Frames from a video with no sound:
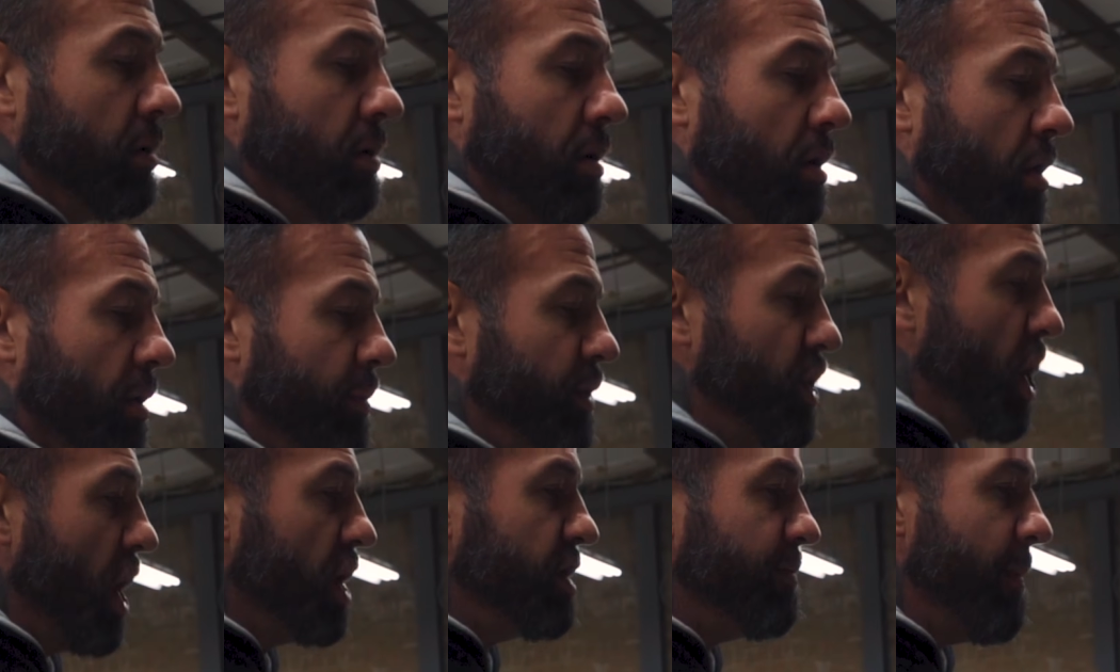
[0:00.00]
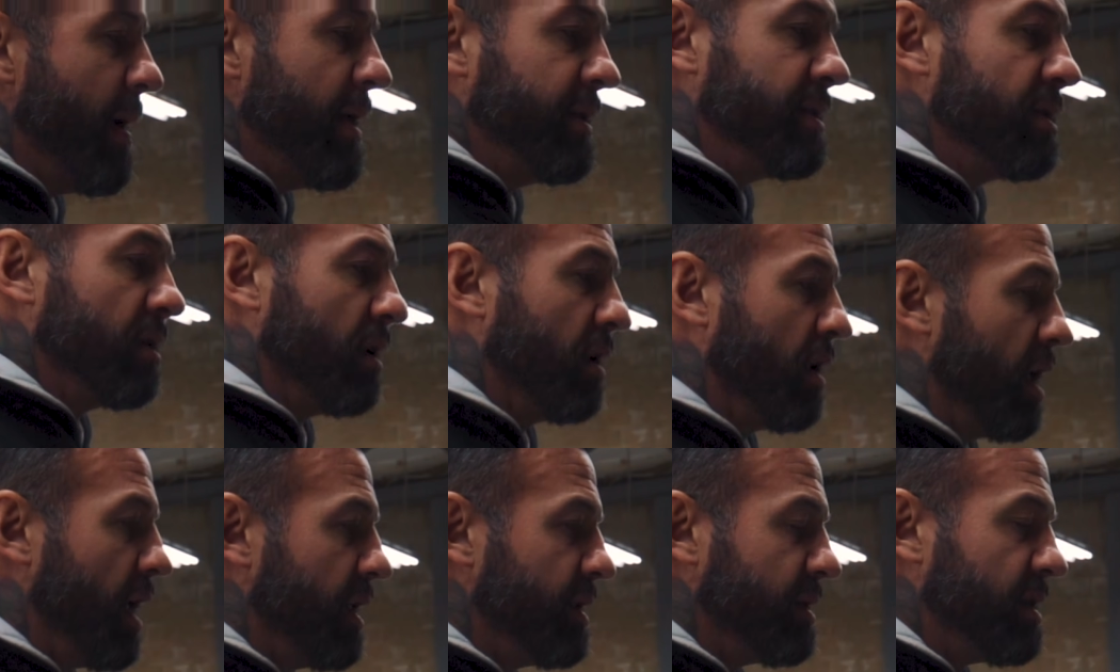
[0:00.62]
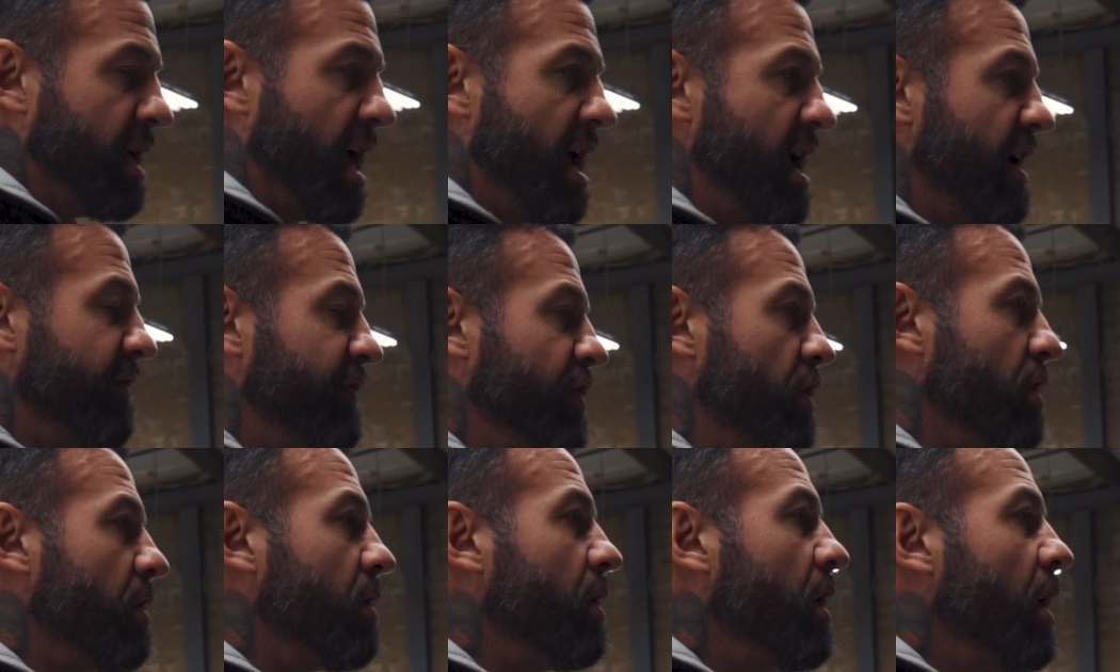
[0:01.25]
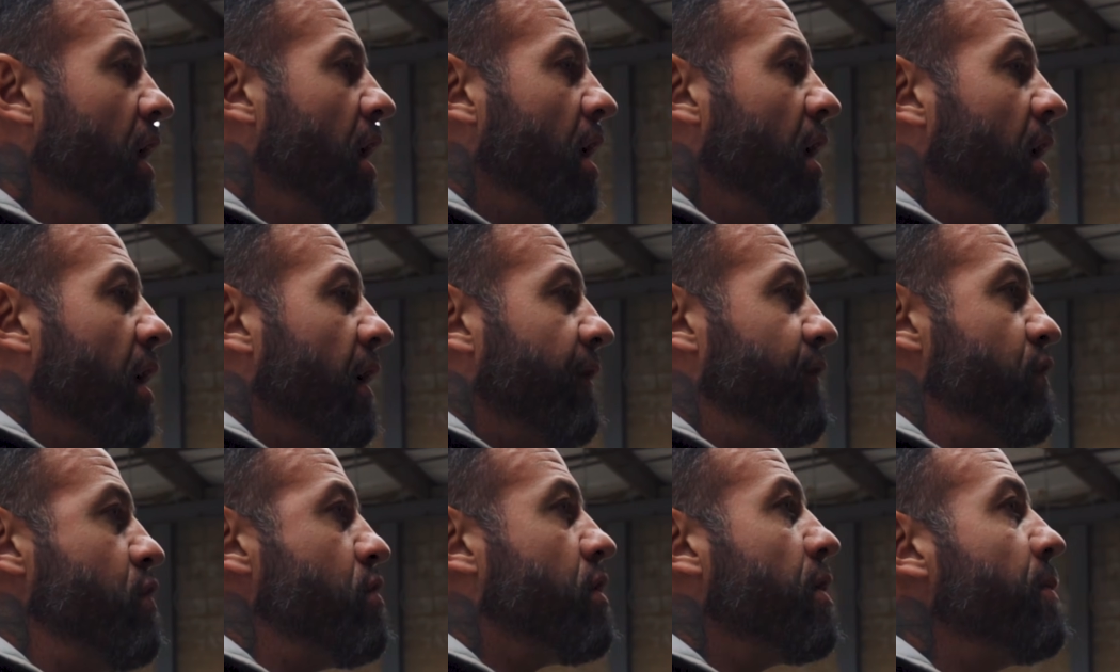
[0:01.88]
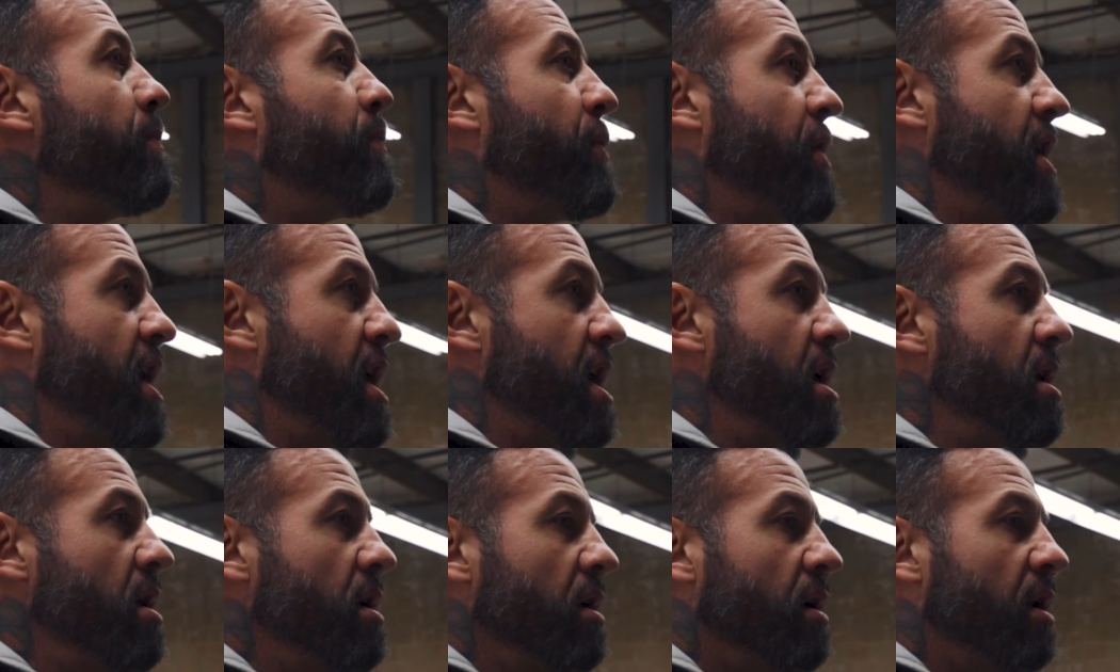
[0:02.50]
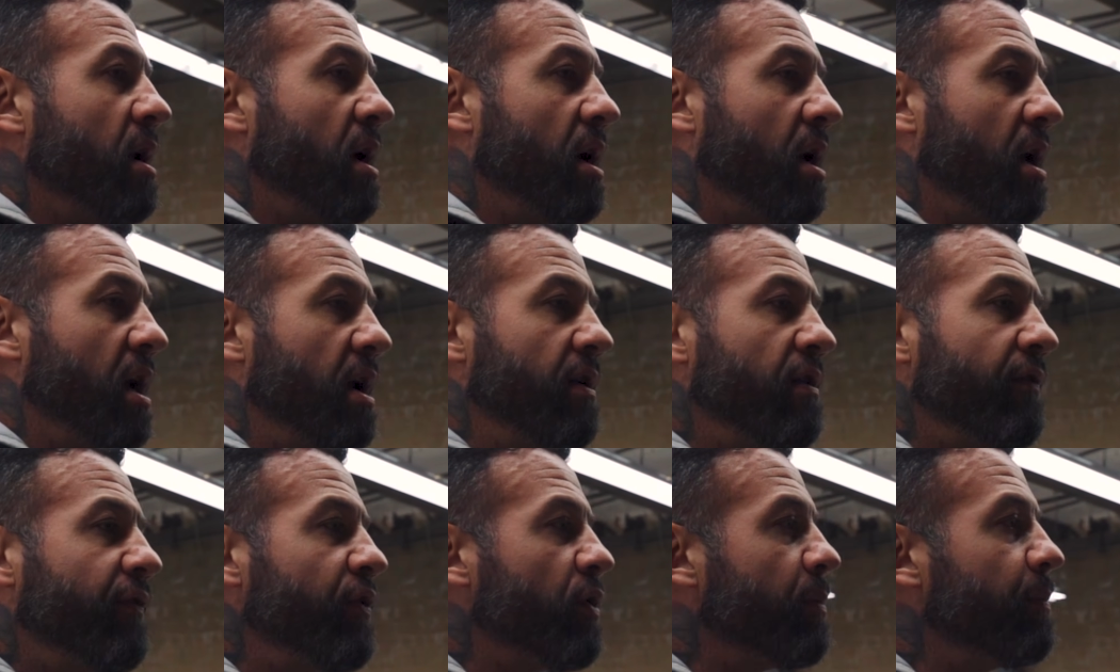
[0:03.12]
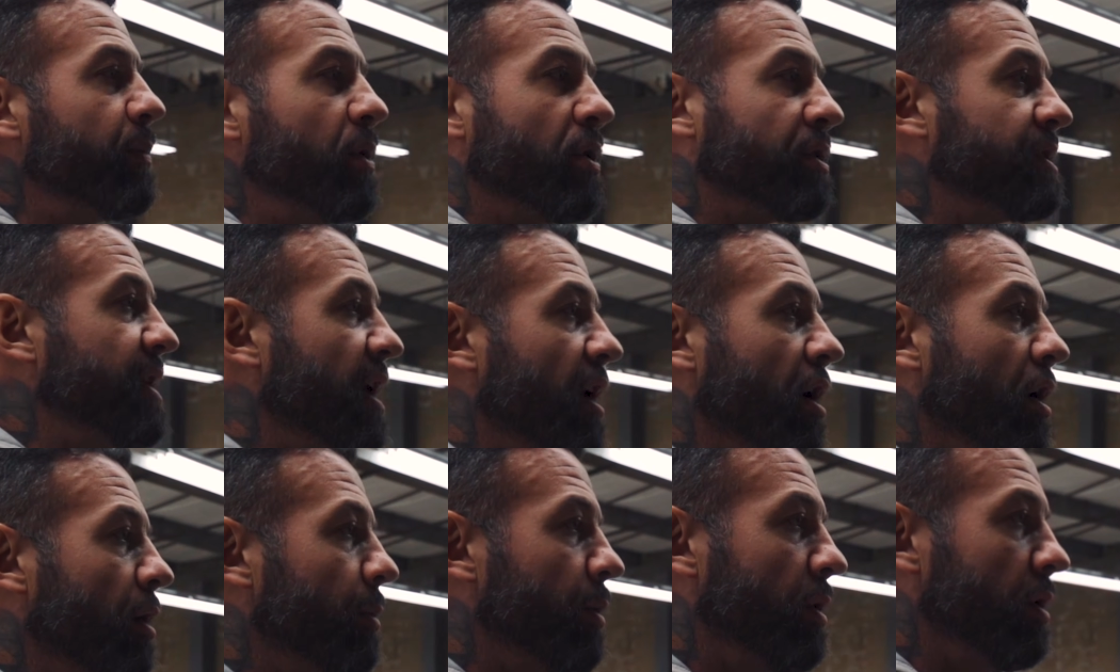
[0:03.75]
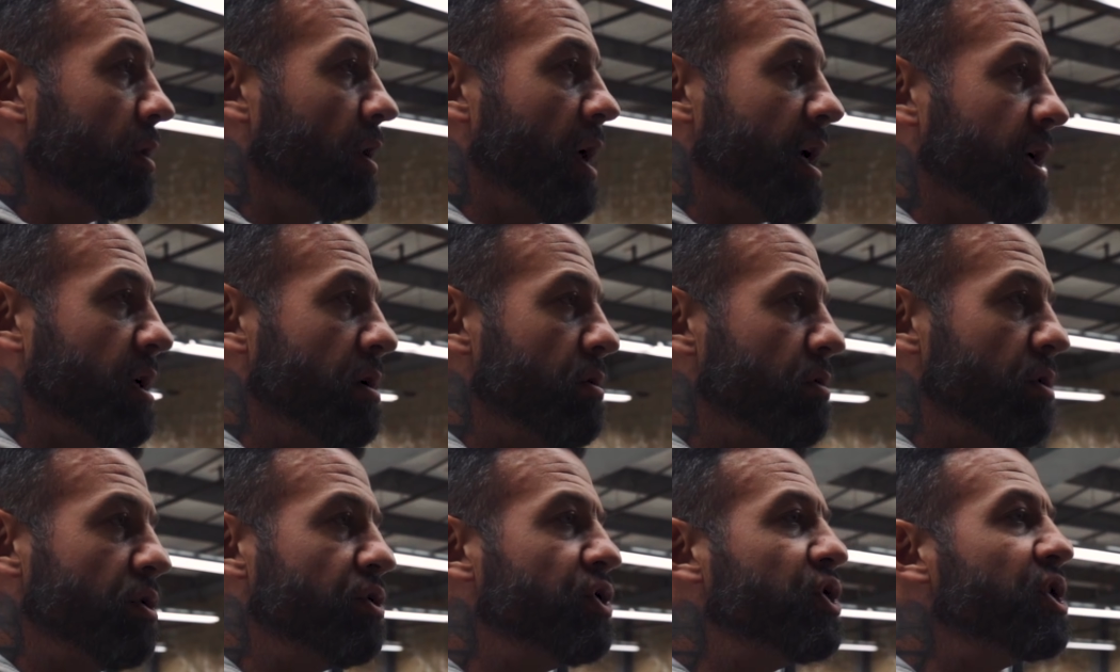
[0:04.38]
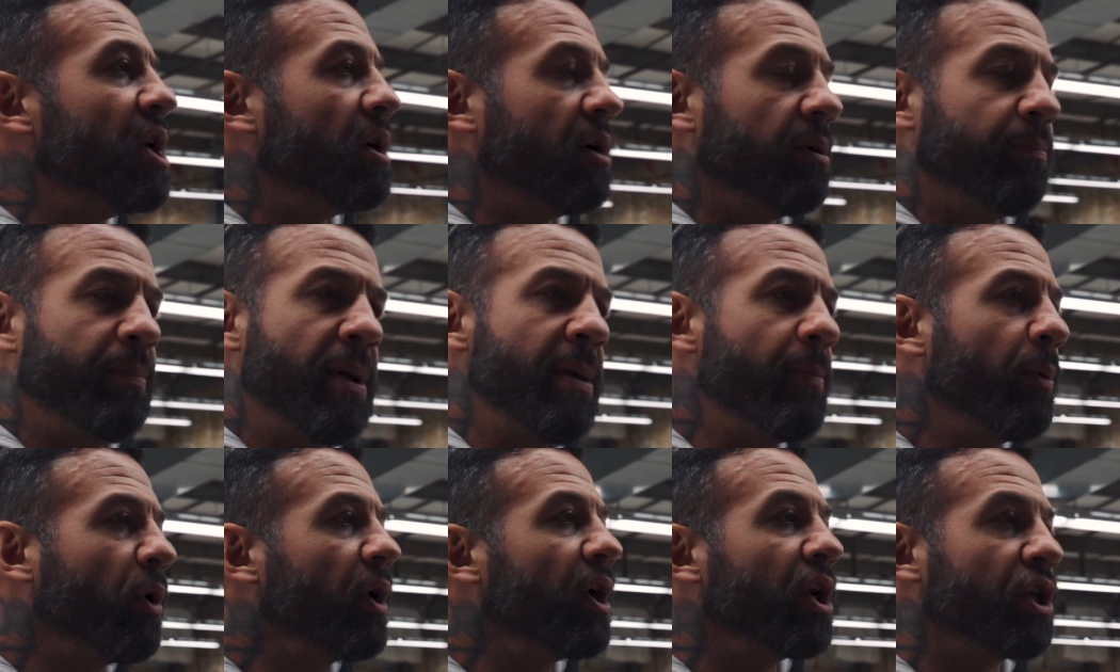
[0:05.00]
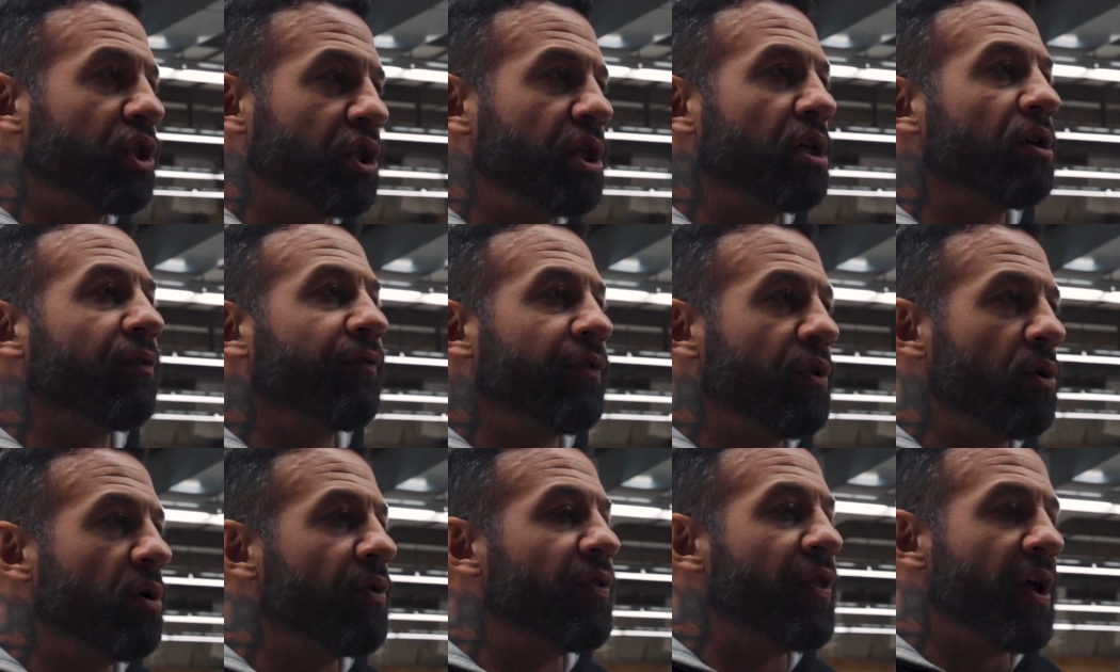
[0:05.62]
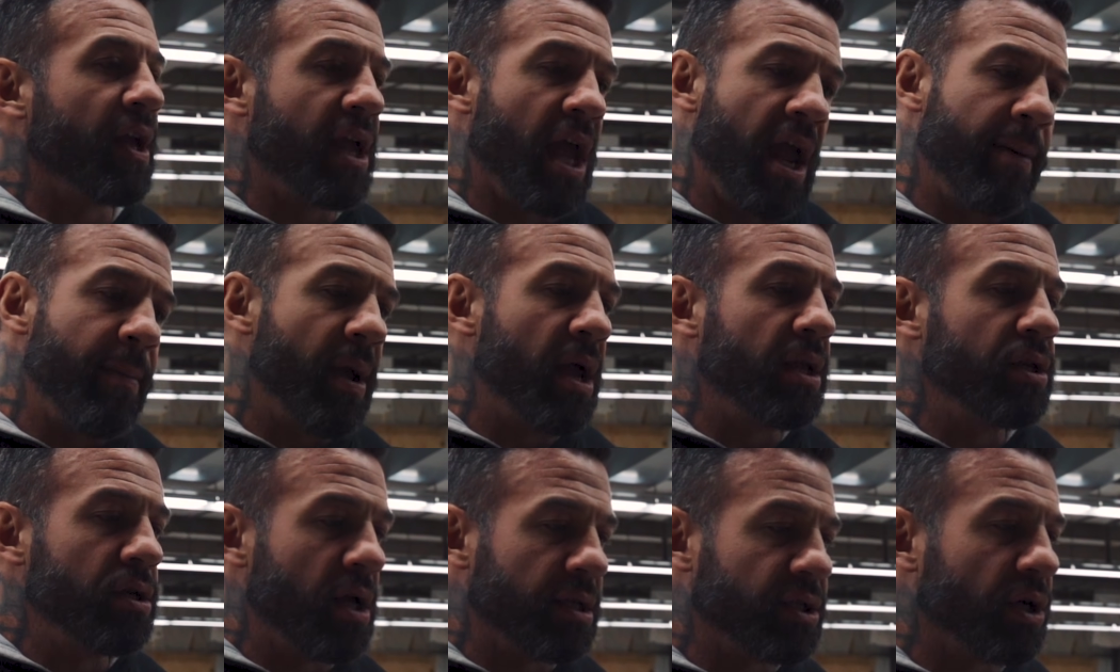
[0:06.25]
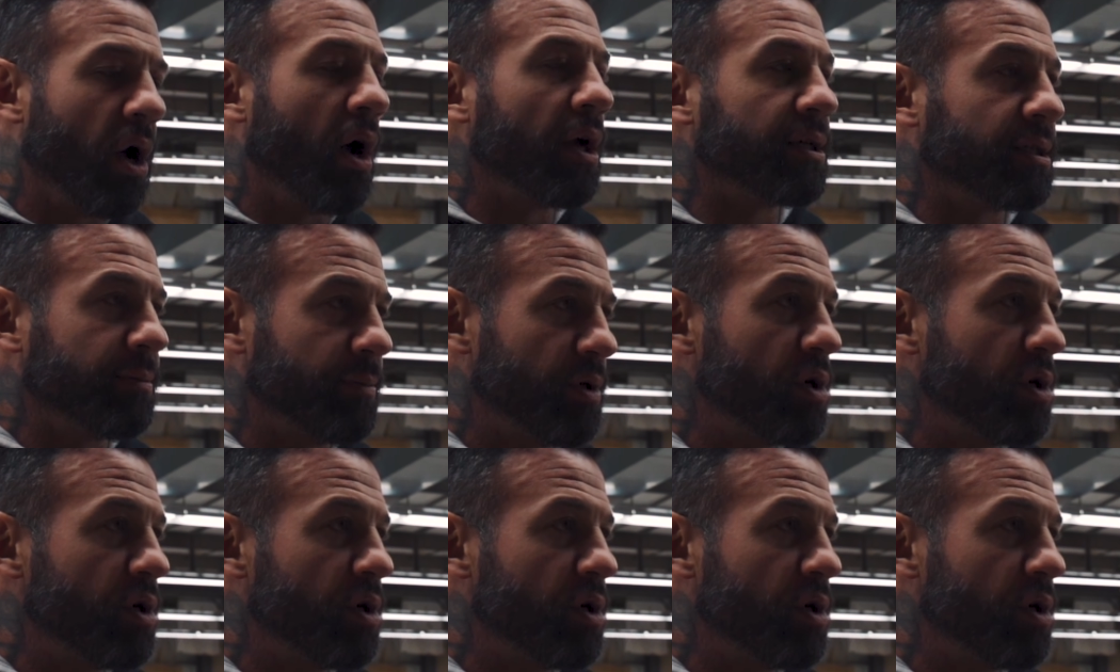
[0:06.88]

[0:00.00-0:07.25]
or judgmental on. If you compete, even if you're terrible, like people are going to cheer for you and think, hey man, that's awesome.